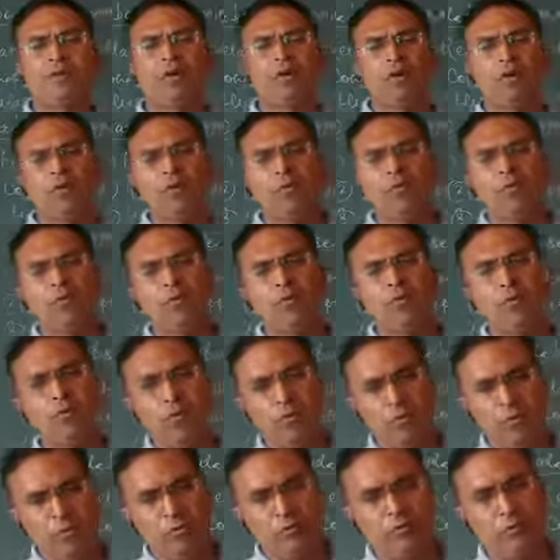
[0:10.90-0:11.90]
all of you
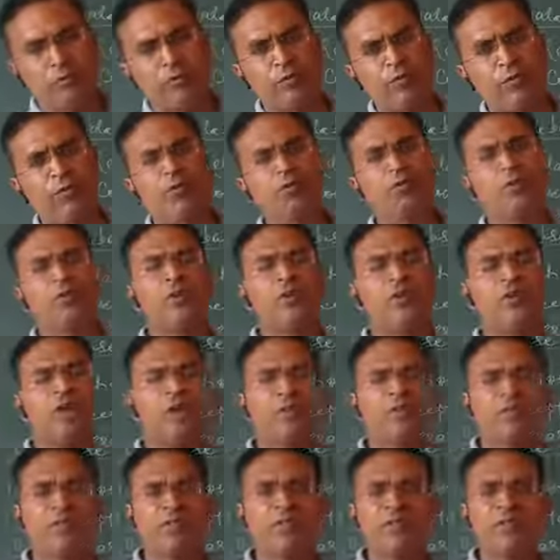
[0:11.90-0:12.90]
know, we
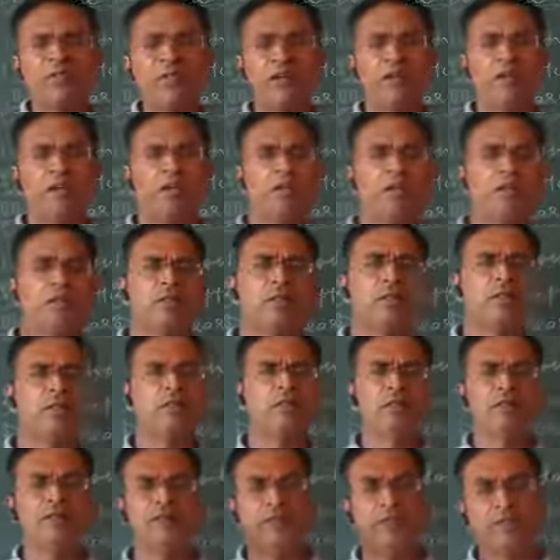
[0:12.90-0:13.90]
have started a
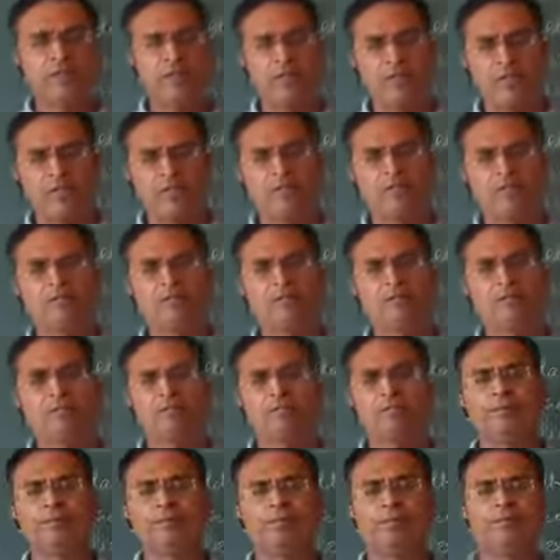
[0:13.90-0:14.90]
new chapter,
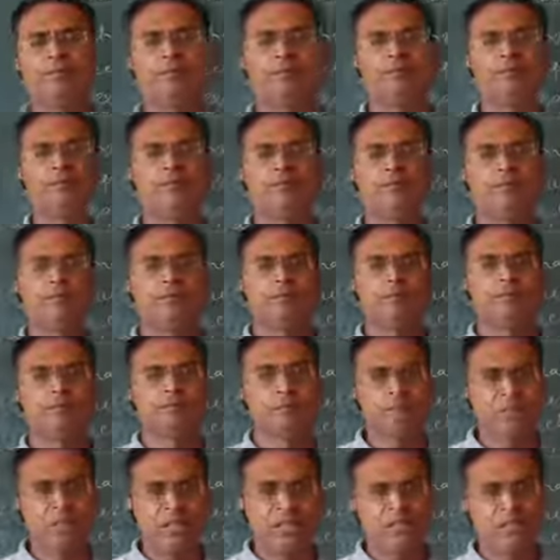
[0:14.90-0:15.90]

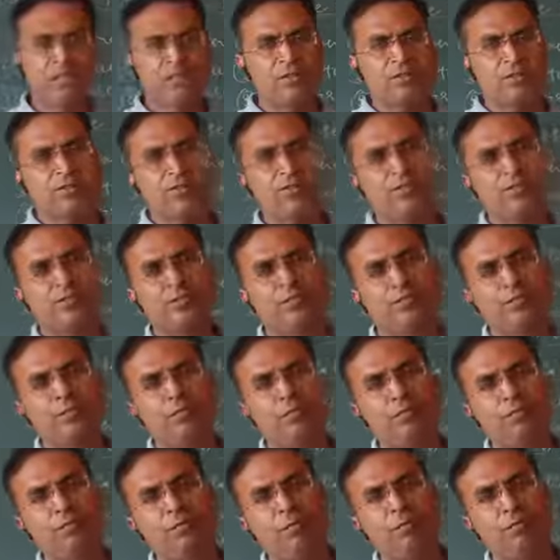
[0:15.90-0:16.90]
that is
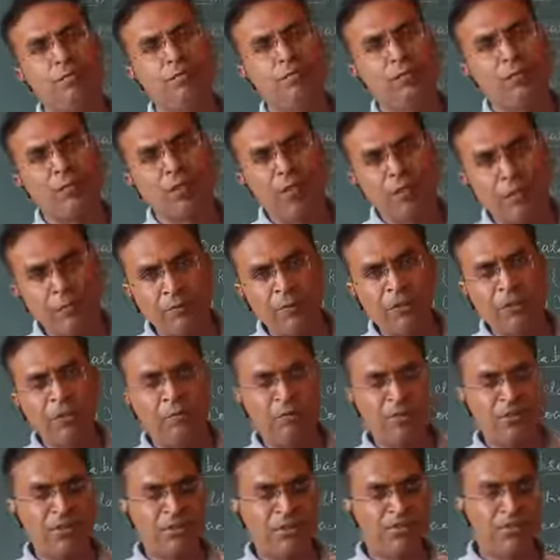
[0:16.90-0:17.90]

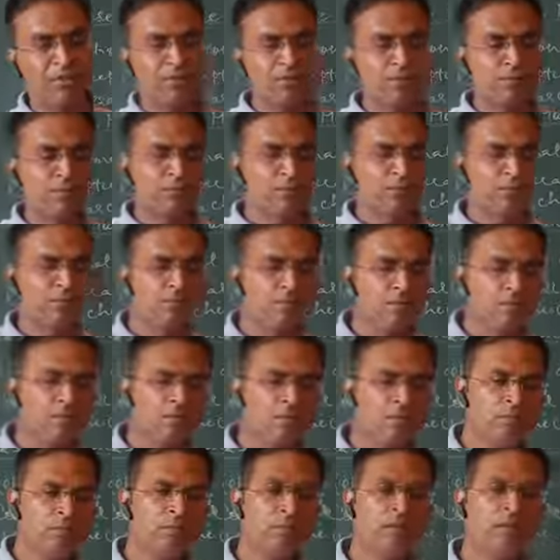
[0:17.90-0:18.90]
DBMS
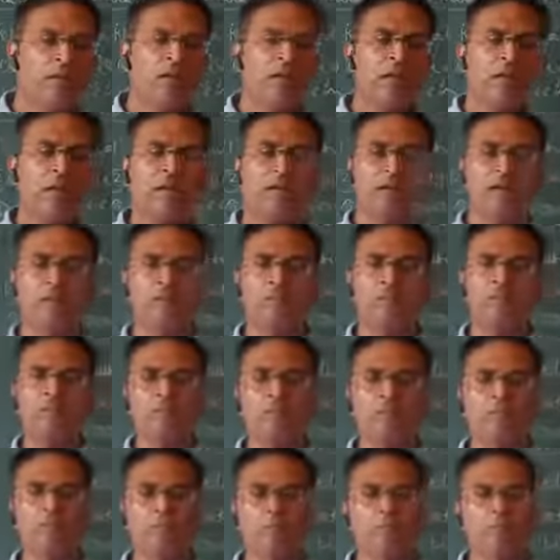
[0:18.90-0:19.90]
and
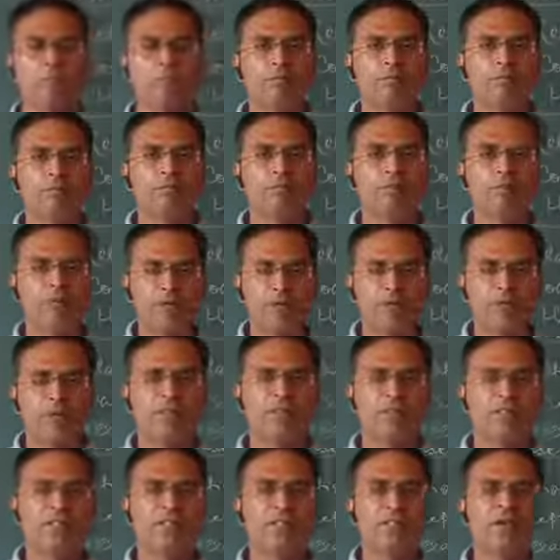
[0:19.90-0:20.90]

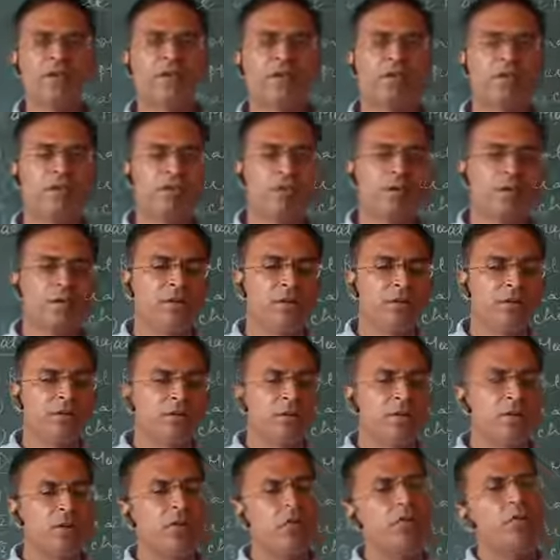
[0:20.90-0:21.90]
database and
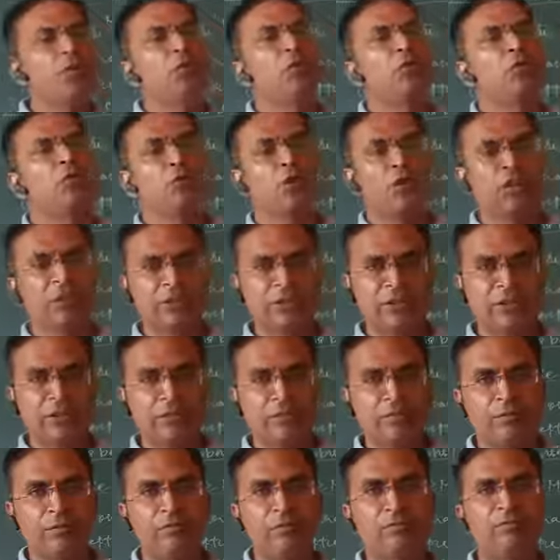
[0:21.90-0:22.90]
introduction.
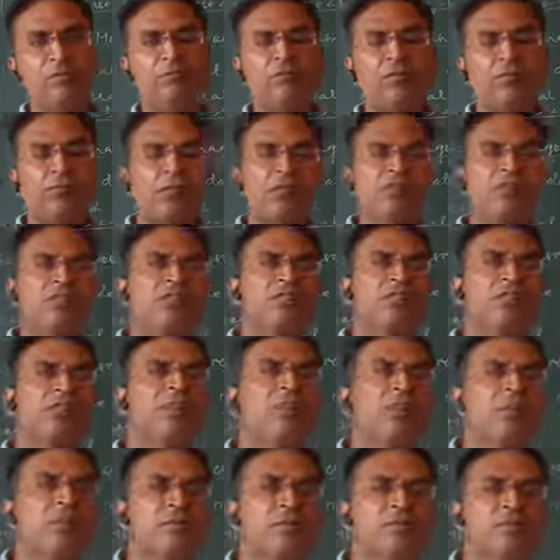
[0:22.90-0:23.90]
This is the